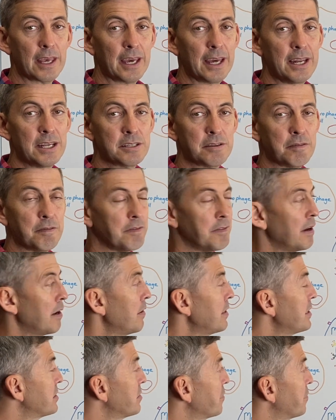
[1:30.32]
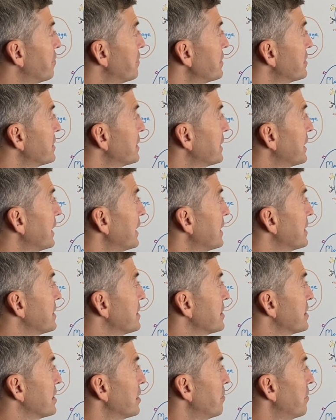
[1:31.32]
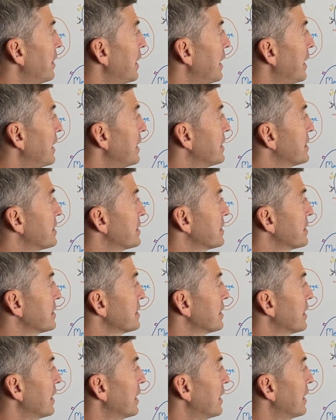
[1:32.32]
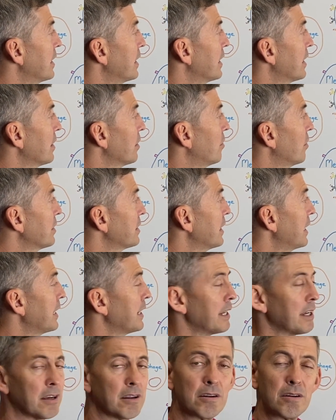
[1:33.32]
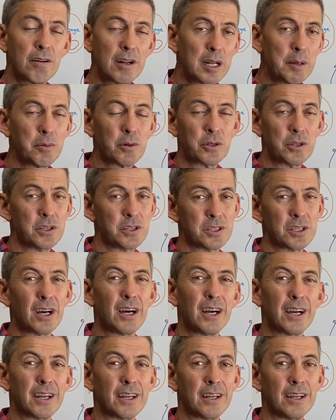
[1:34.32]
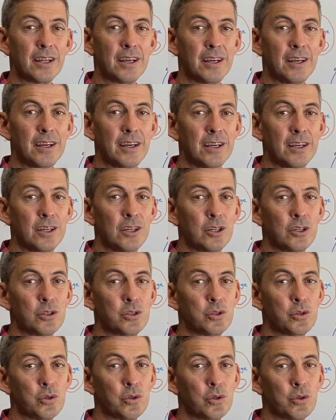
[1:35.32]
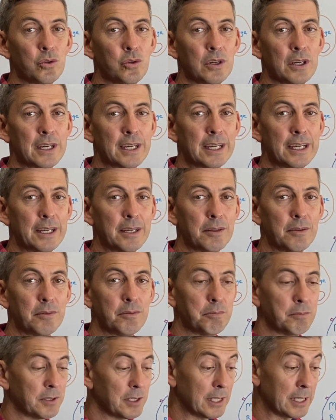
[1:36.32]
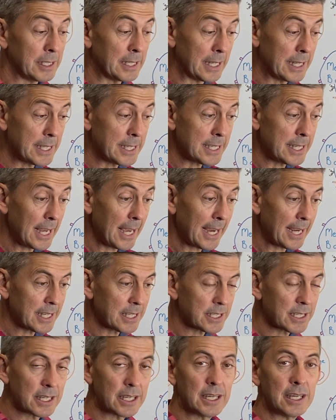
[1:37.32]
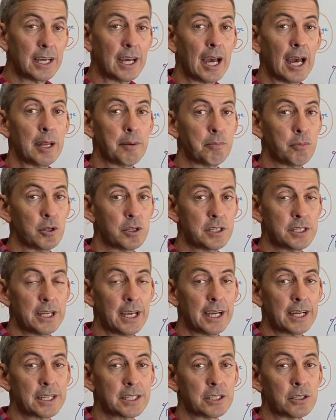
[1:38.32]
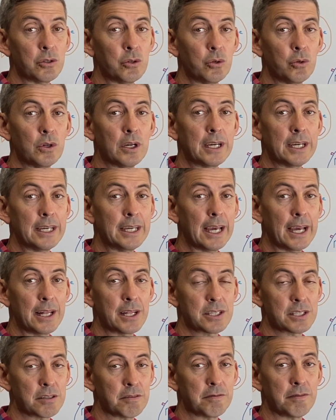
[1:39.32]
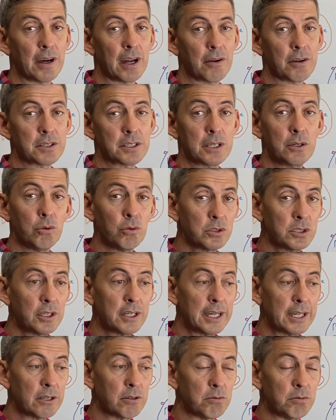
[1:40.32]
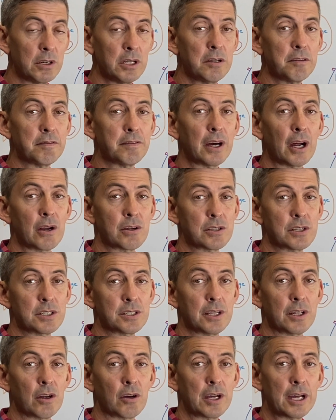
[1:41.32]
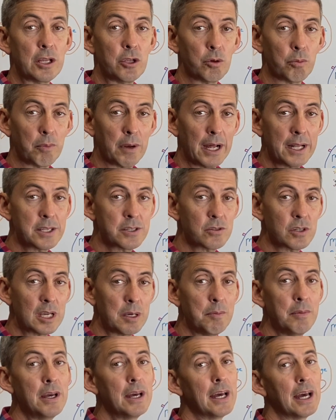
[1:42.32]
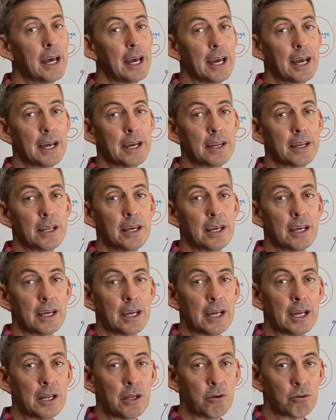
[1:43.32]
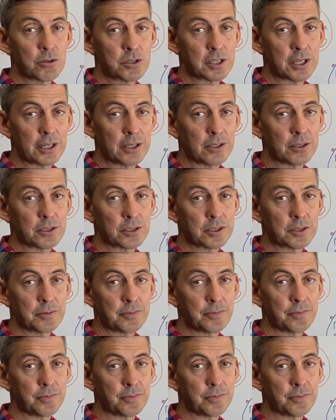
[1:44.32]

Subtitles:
It is a very sophisticated system, and it's got incredible design to detect and protect you against the virus and also get rid of viruses that are in your bloodstream and in your cells.